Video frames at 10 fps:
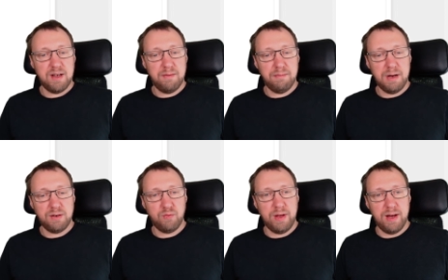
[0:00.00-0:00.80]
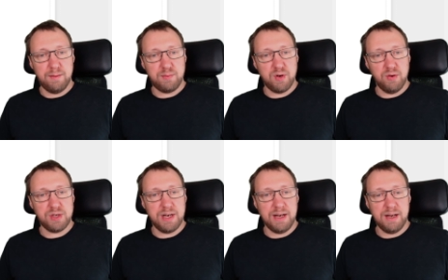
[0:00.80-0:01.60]
But we are
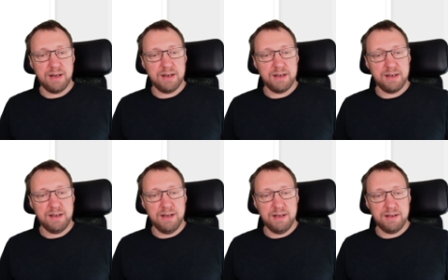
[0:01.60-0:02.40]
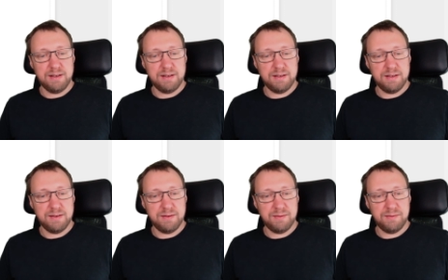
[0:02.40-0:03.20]
approaching the
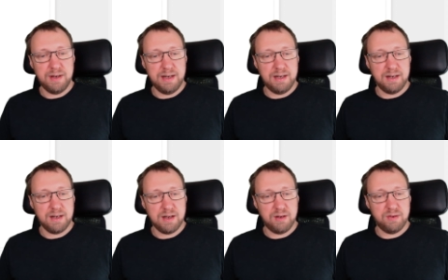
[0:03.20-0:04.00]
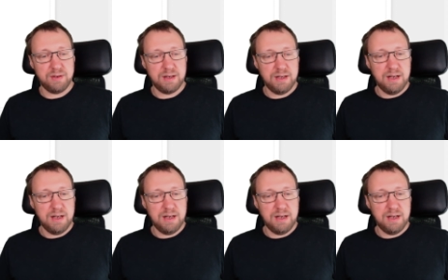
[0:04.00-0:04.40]
final code.